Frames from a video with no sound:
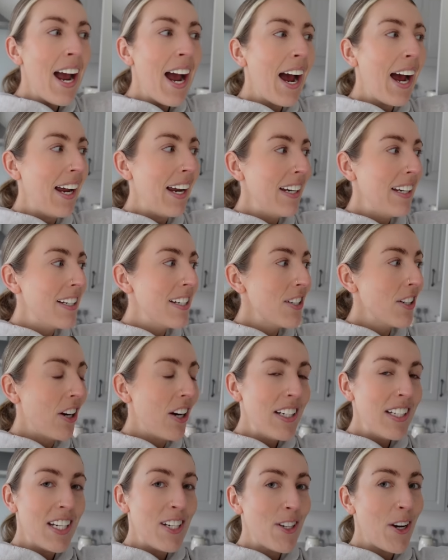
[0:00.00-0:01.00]
And
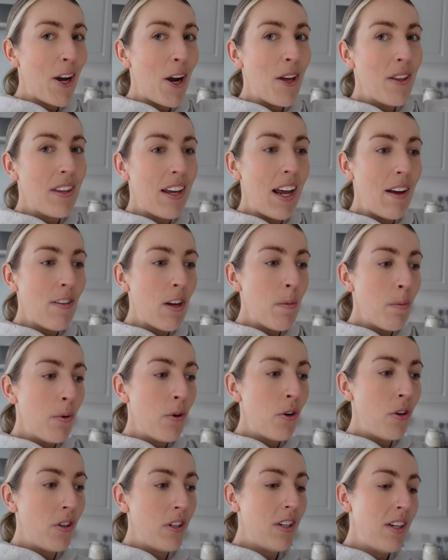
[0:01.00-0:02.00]
I didn't know that if you
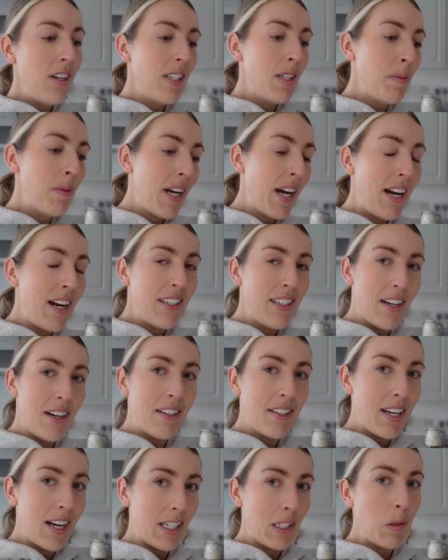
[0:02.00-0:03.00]
put onions and
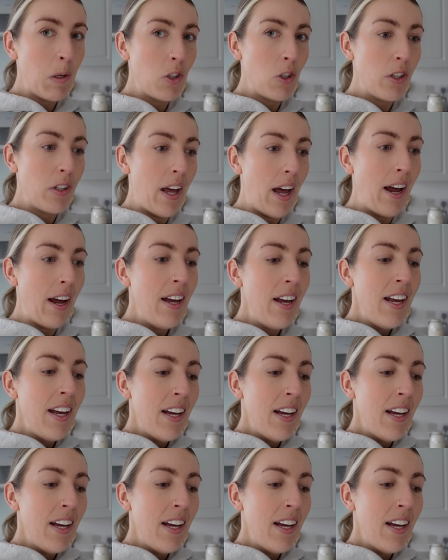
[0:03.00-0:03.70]
potatoes next to each other,